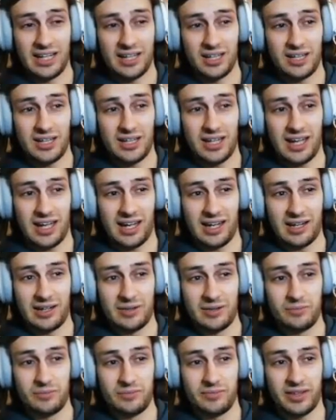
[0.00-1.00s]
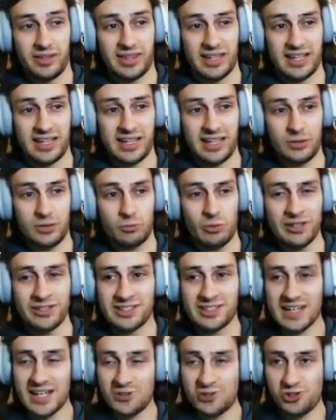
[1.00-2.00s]
The
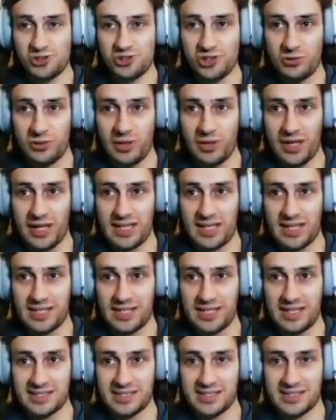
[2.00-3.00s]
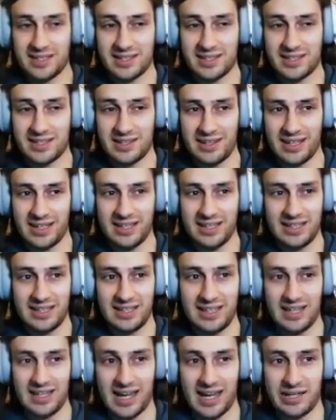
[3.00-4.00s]
Wednesday show is the
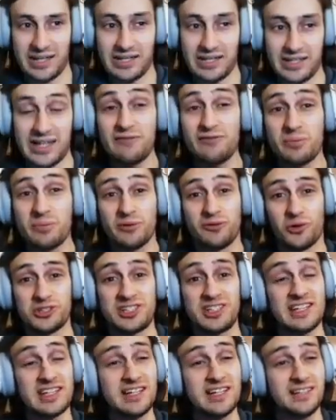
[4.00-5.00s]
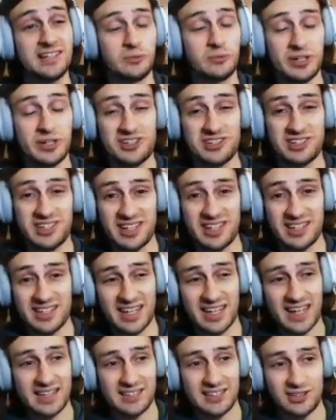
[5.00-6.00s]
Never Before Seen, which is
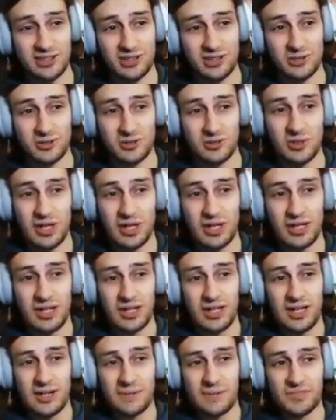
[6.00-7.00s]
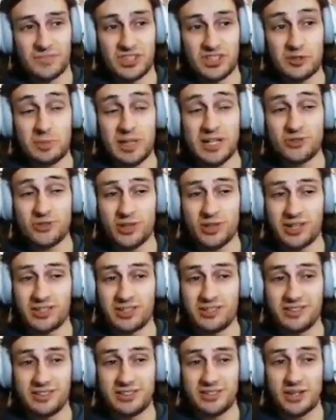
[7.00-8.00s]
dedicated to
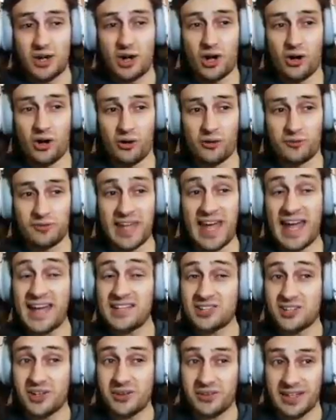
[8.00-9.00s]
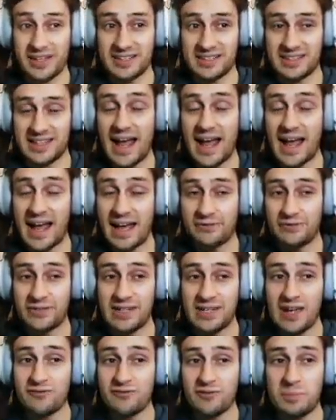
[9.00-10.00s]
speedruns of categories that have
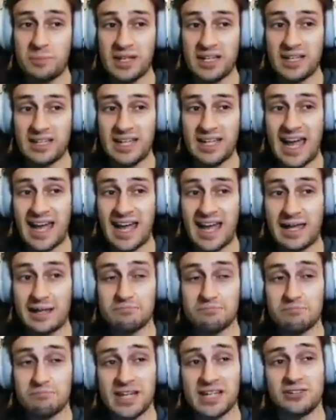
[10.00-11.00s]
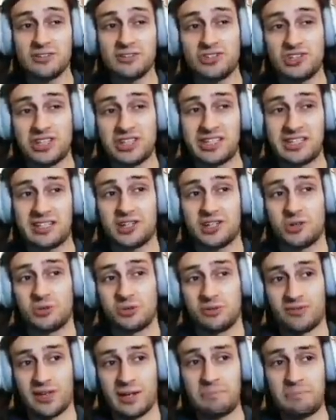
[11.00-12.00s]
never been at a main GDQ
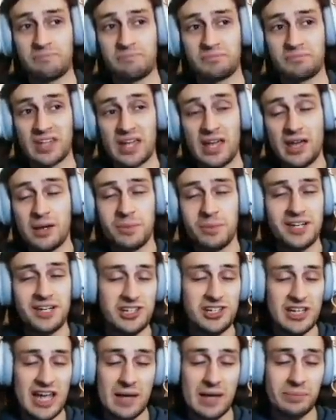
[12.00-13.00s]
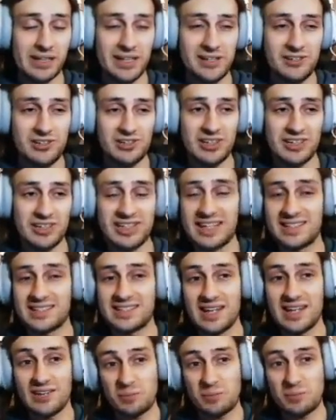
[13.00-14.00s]
event. Minish Cap Glitchless has
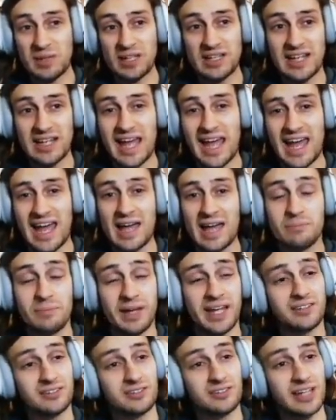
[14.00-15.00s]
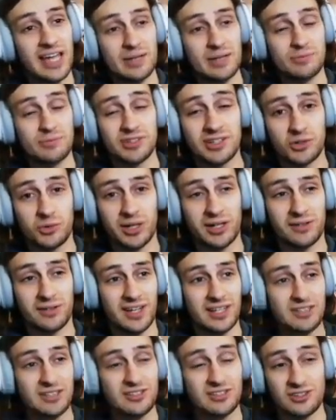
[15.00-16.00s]
never been at a main Games Done Quick
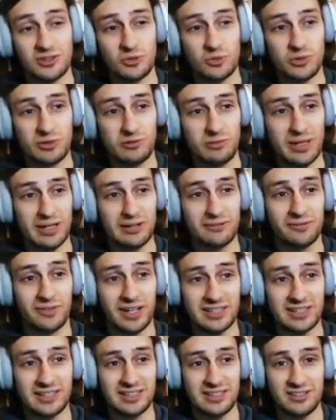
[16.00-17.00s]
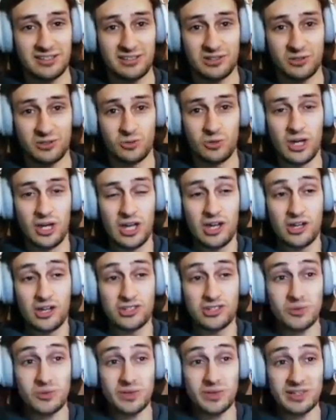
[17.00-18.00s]
event, so we've been invited to
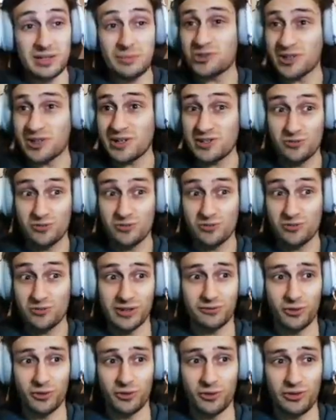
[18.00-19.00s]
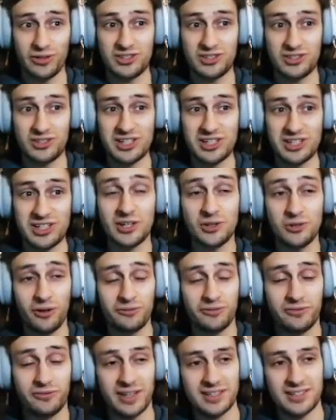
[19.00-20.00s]
do a demonstration run for GDQ
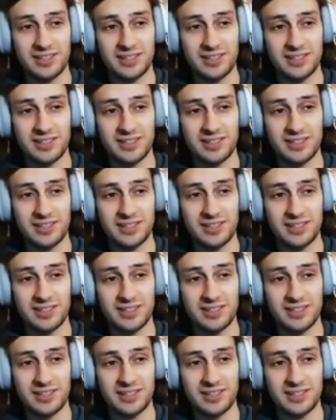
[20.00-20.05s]
hotfix.